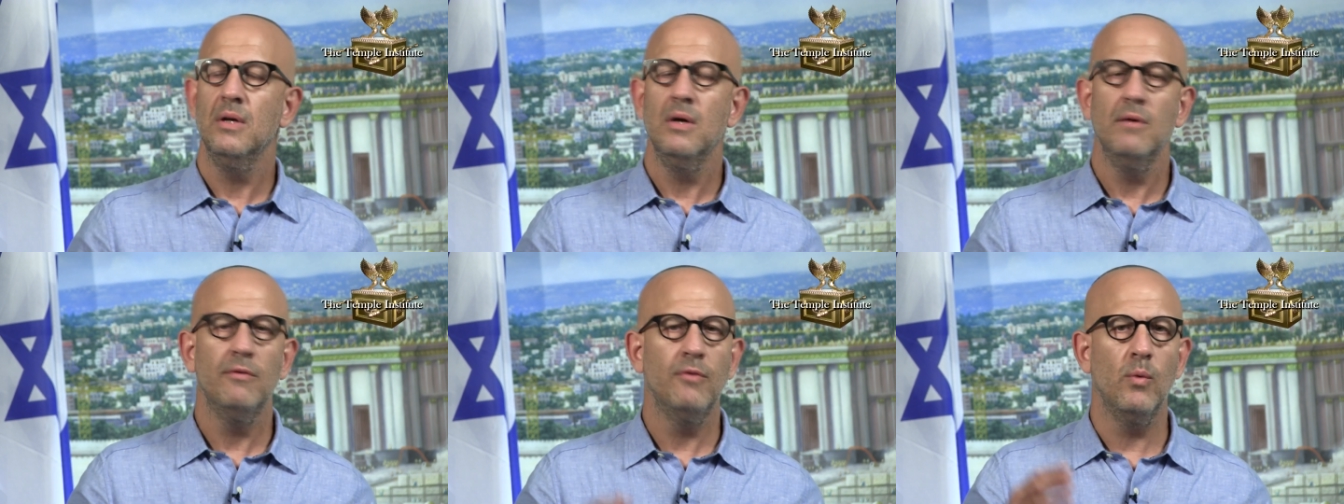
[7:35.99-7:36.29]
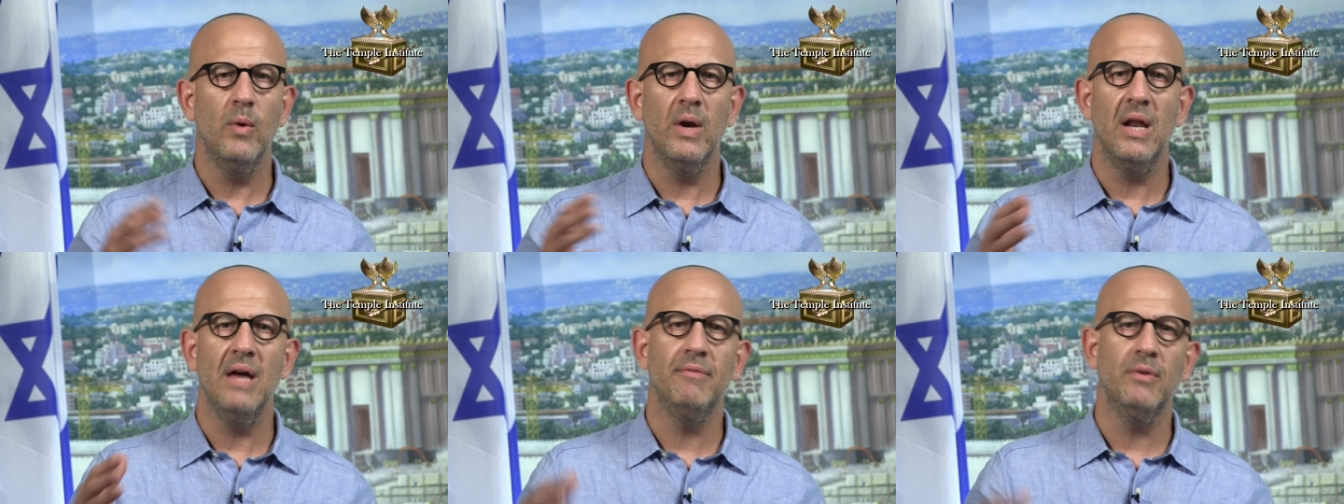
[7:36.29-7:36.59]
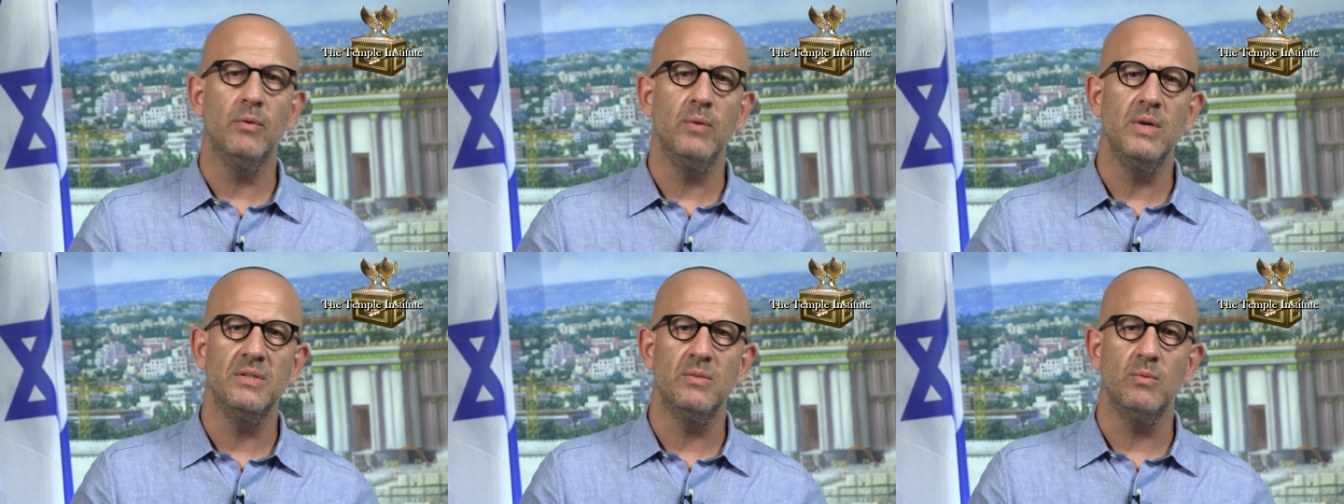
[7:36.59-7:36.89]
For whatever
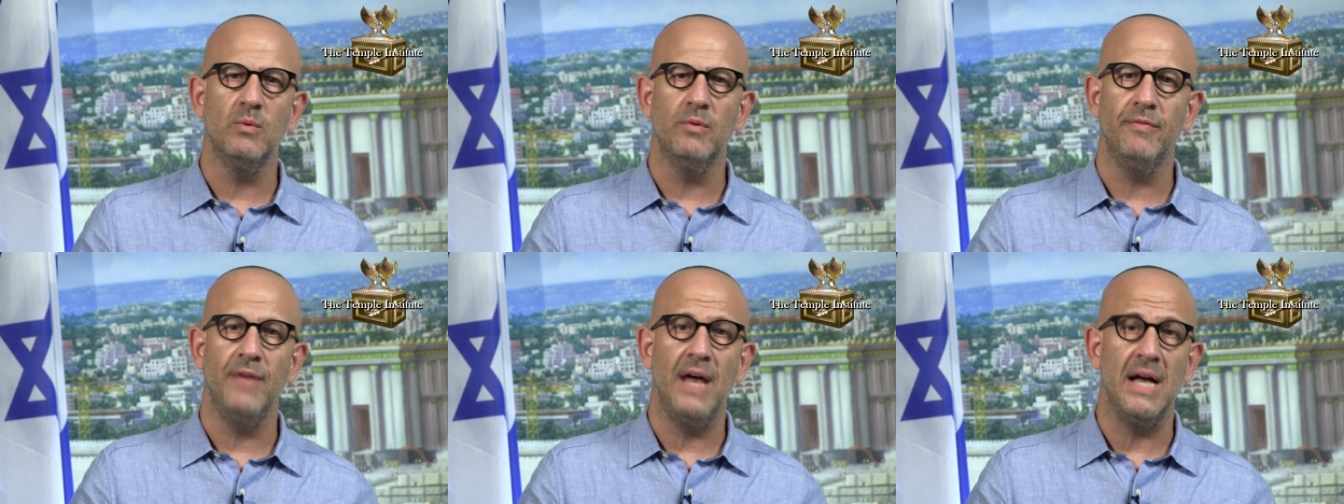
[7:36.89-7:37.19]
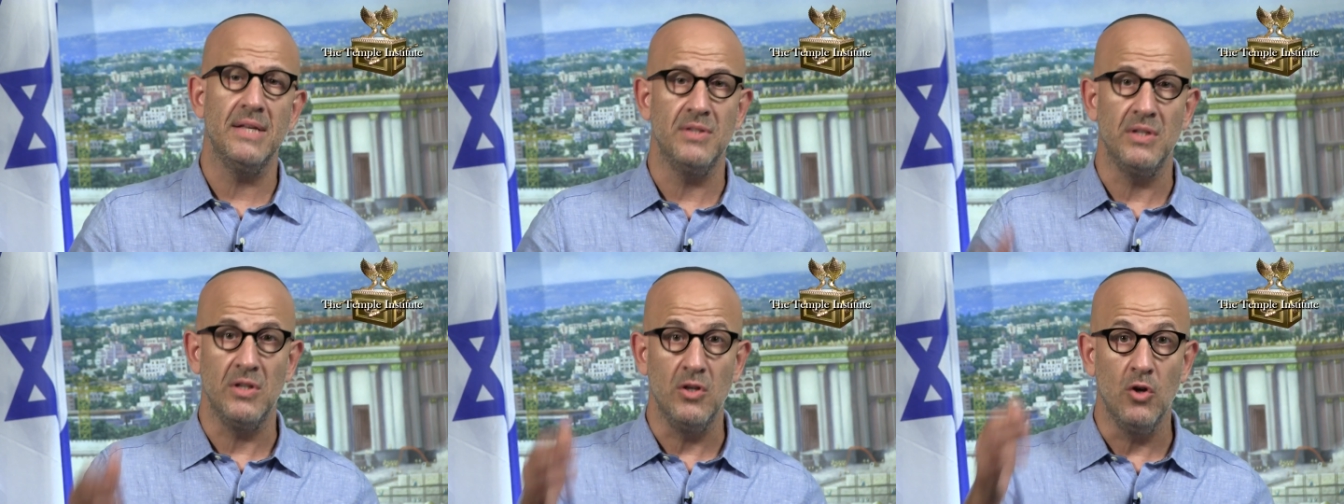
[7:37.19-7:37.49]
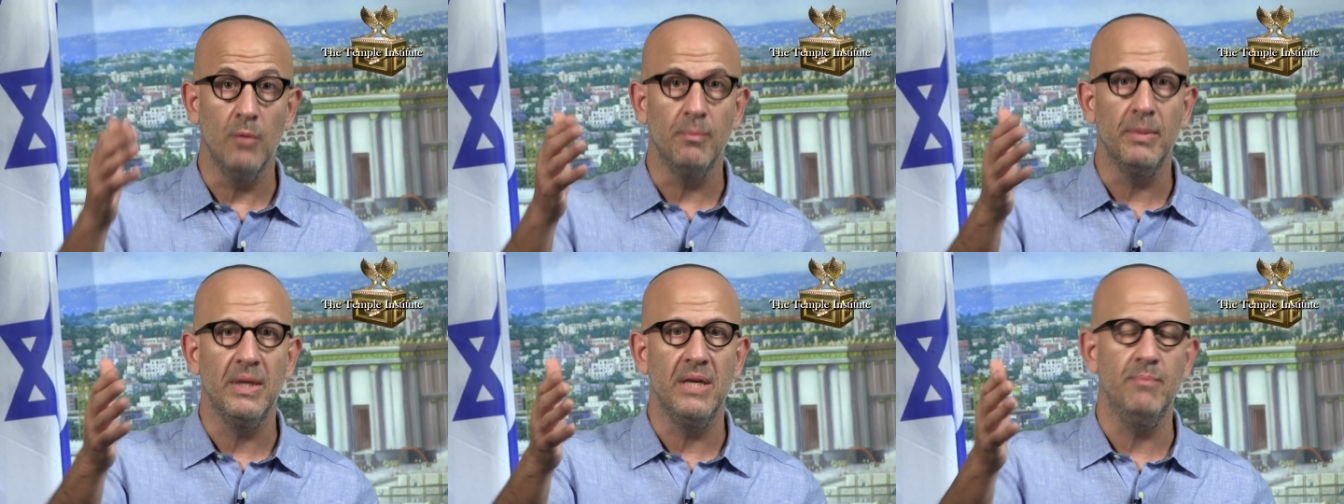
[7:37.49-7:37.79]
reason we're fasting,
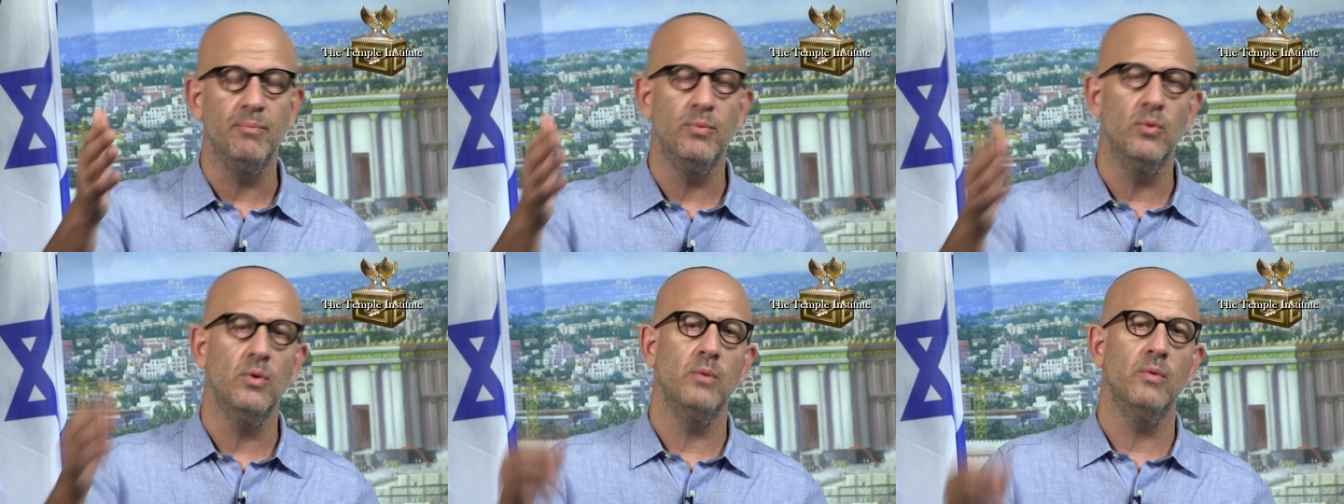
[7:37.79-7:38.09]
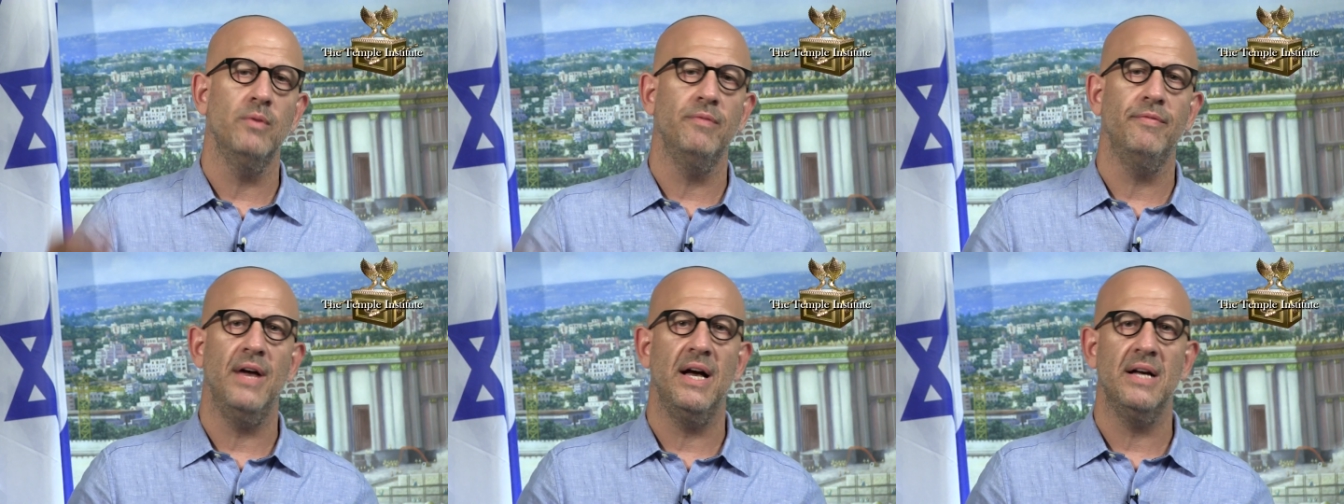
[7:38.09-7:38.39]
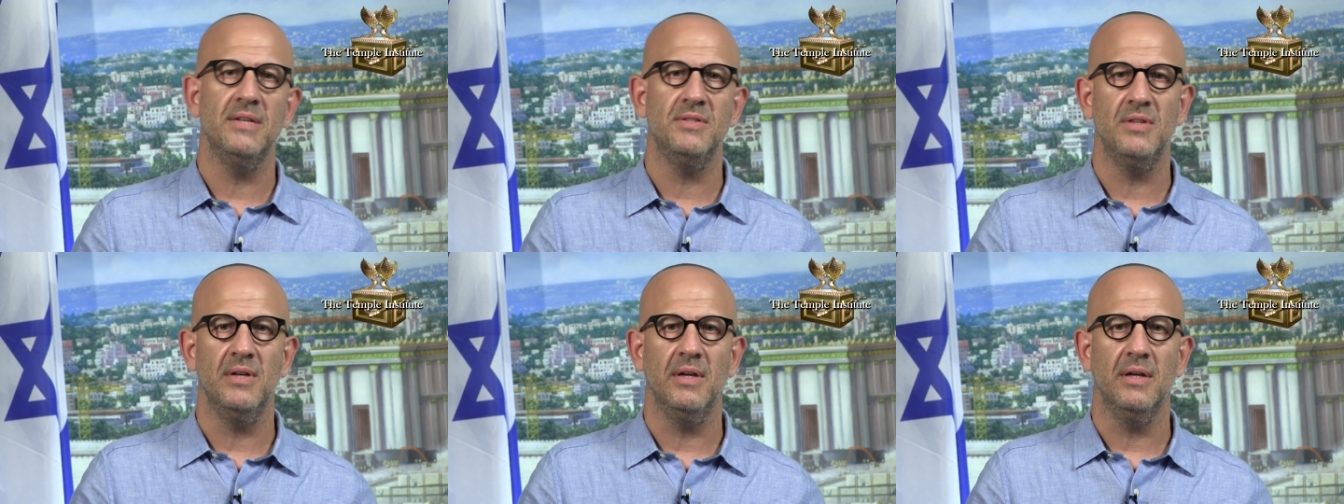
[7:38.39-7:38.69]
Yom Kippur we're
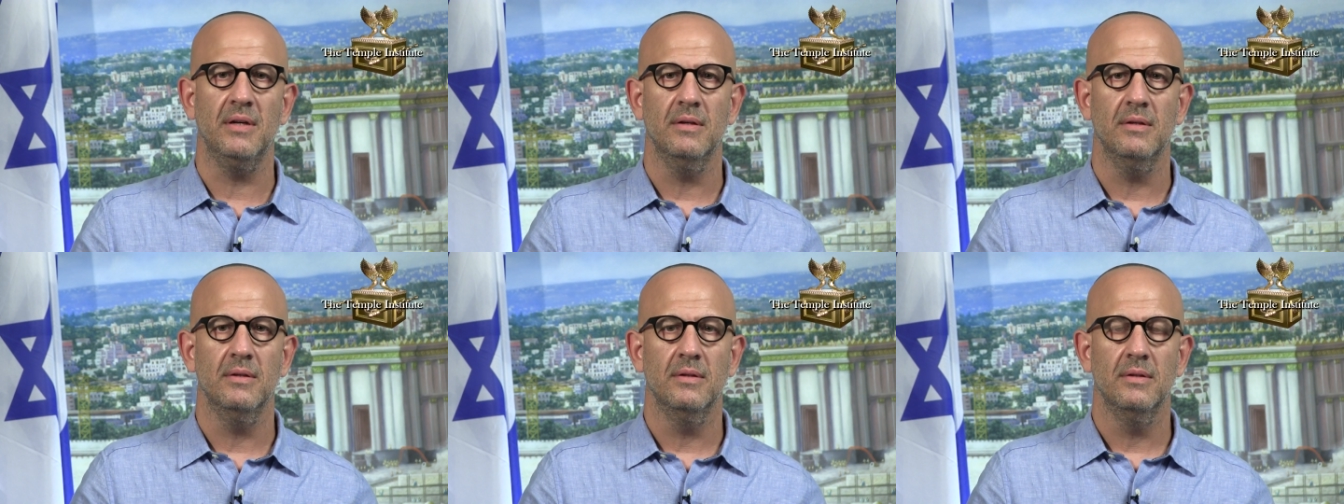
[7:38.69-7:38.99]
fasting.